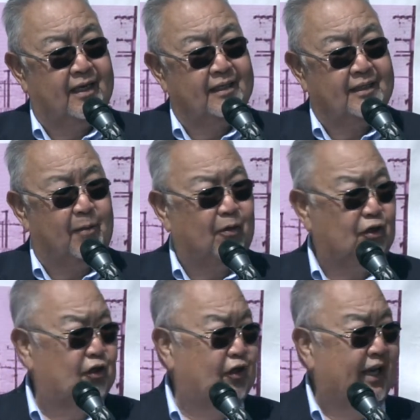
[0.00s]
Someone
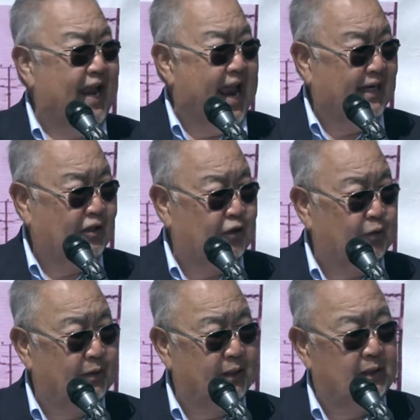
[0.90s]
took an axe
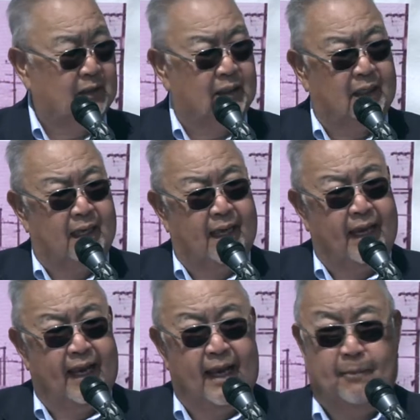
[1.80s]
to it
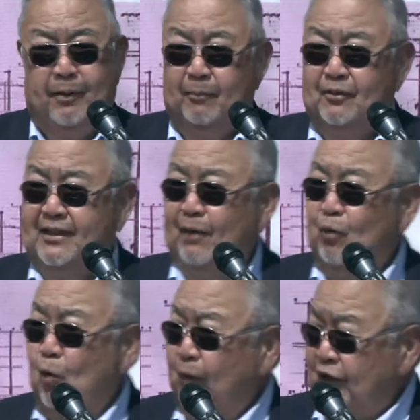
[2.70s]
and people said,
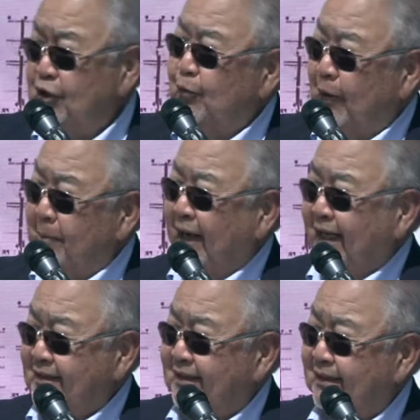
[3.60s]
well, we should
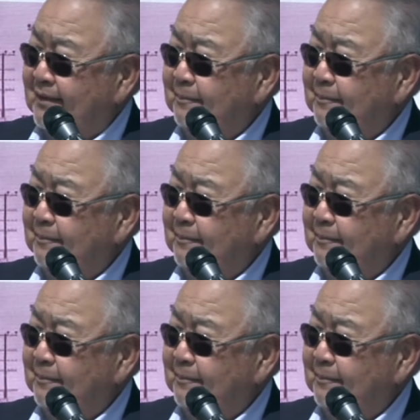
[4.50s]
replace it.